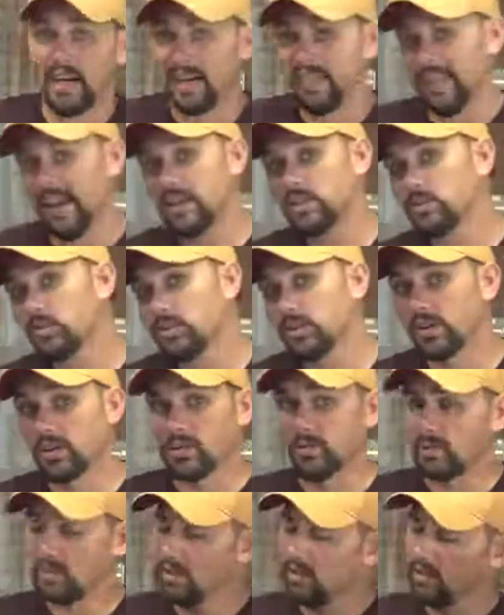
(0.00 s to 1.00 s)
And that's when you're
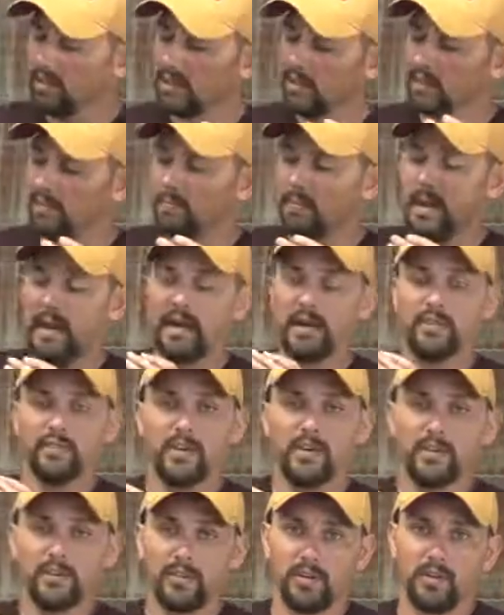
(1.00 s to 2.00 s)
gonna wanna look at the back of
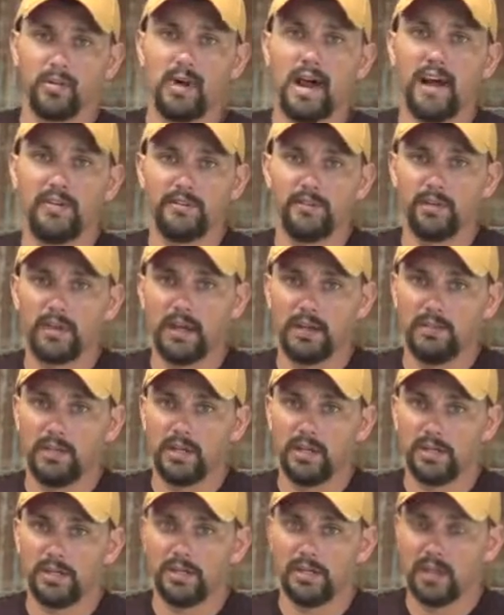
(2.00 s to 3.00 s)
all of your rifle
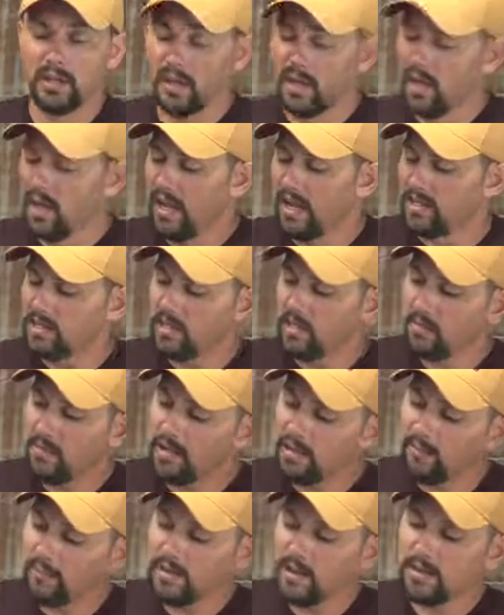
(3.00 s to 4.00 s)
ammunition. And some
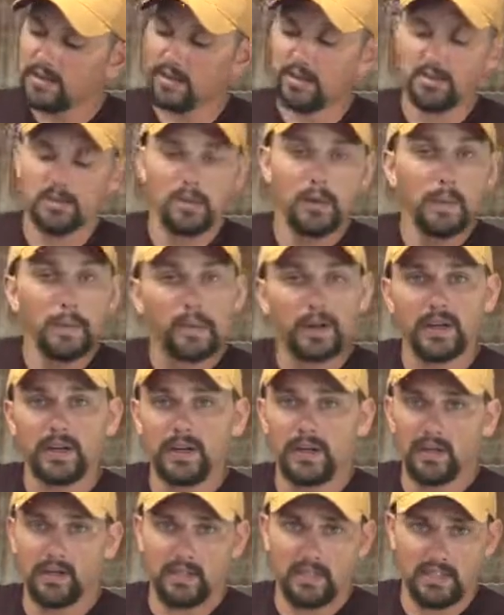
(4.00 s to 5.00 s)
manufacturers do print
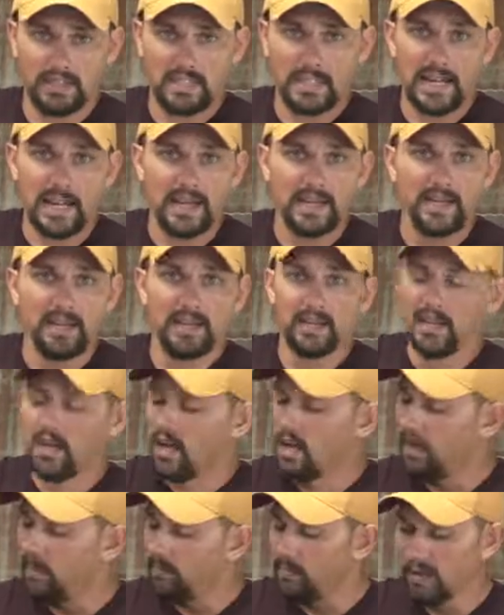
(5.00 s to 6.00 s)
it on the side,
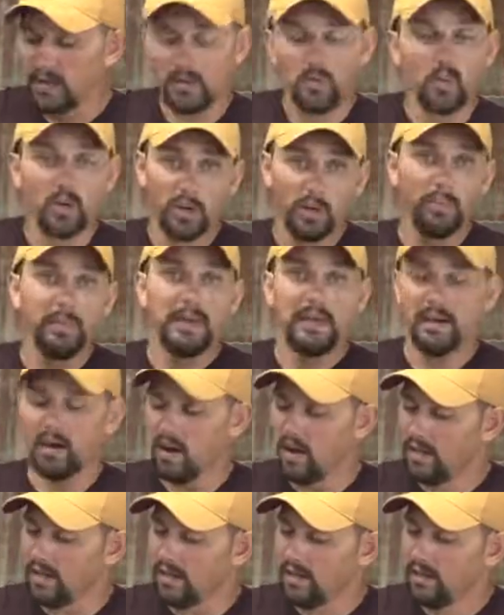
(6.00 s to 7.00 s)
but it will be
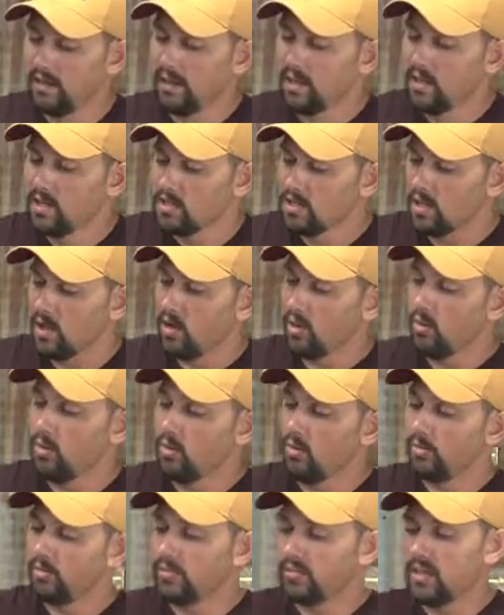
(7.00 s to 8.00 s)
on it. So
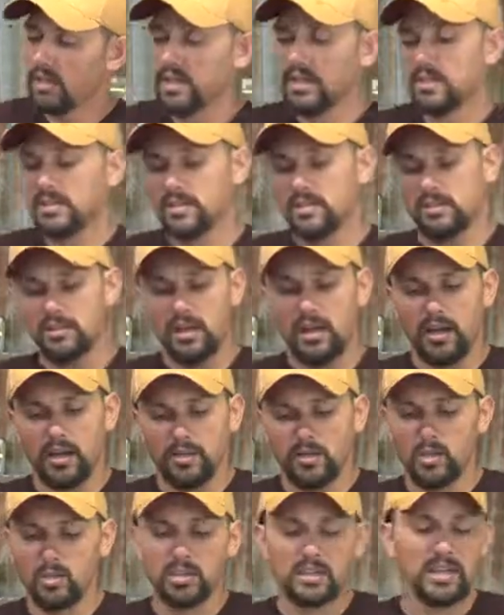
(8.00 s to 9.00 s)
this is a
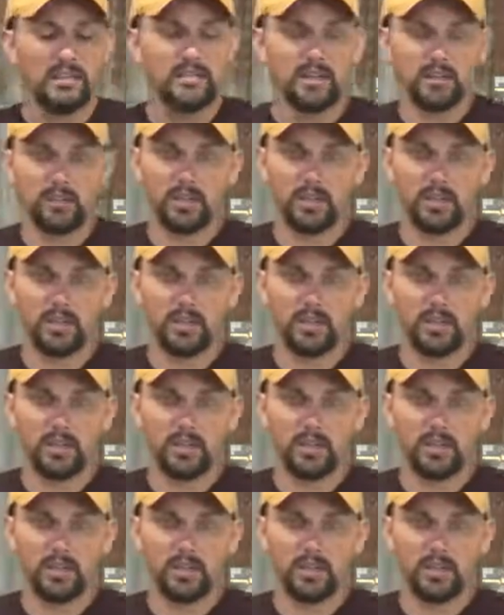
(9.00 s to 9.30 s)
270